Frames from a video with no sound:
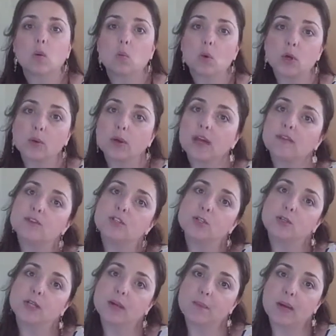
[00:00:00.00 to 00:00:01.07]
what do I have to
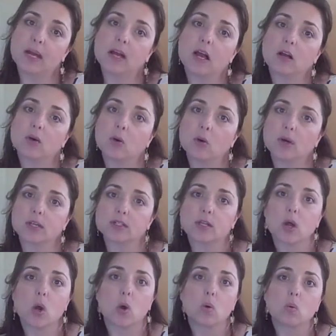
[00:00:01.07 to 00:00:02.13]
do to get back on course?
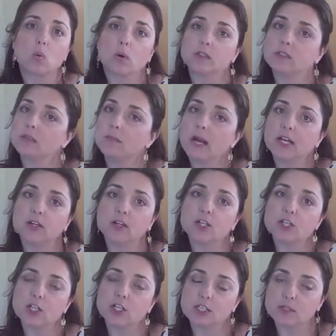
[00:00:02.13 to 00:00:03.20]
What's a minor
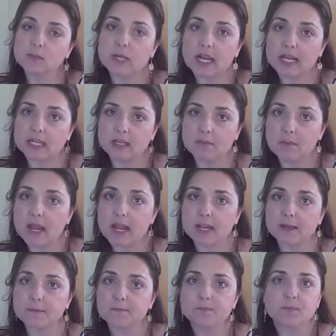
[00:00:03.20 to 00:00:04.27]
adjustment I can make?
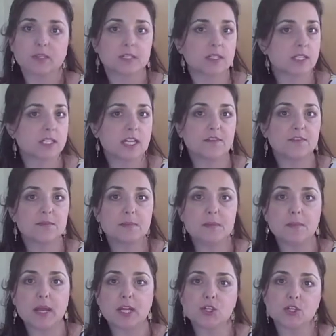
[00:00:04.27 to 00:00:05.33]
Doesn't have to be
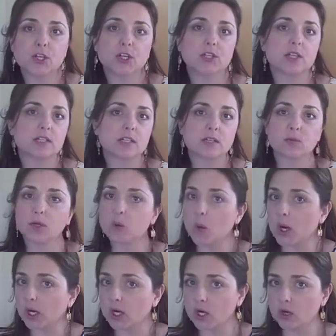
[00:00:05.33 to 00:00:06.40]
major, doesn't
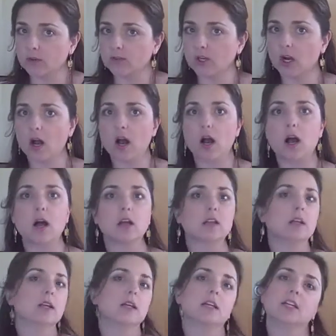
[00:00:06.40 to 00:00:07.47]
require an overhaul.
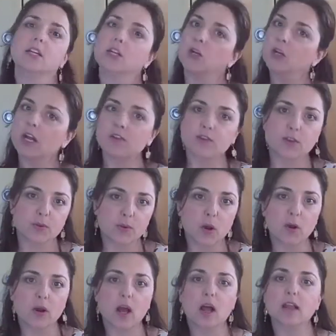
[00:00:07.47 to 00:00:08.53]
You don't have to
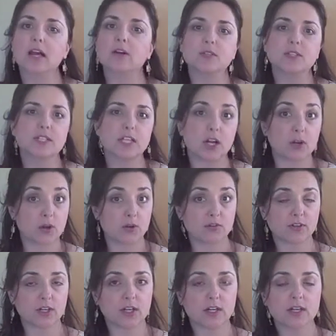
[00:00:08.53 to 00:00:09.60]
throw it all out and start
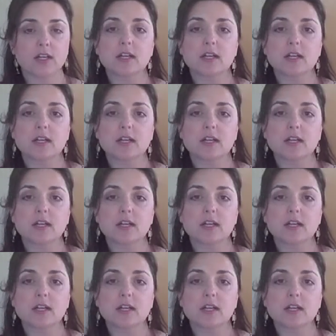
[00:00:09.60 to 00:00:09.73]
over.